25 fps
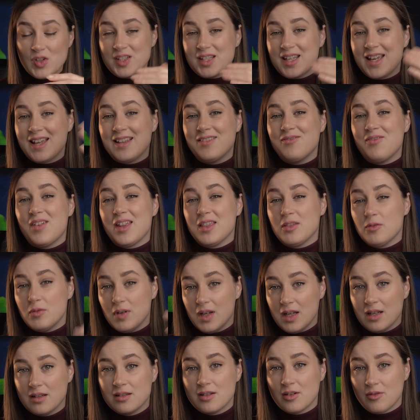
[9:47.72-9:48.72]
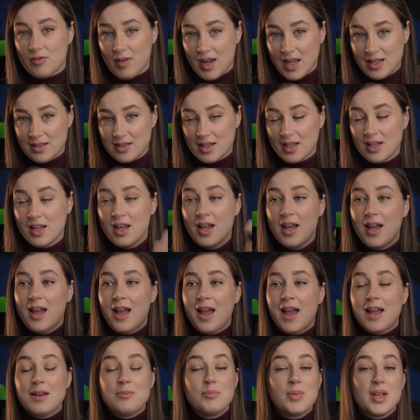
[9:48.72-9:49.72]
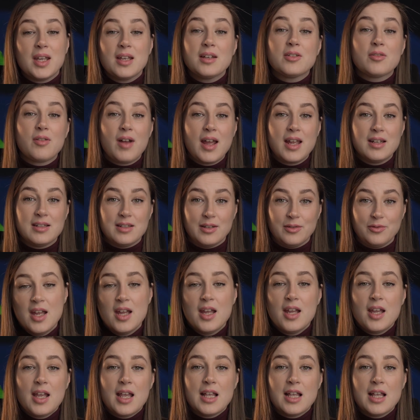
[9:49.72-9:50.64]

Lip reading: and then reiterating and being creative.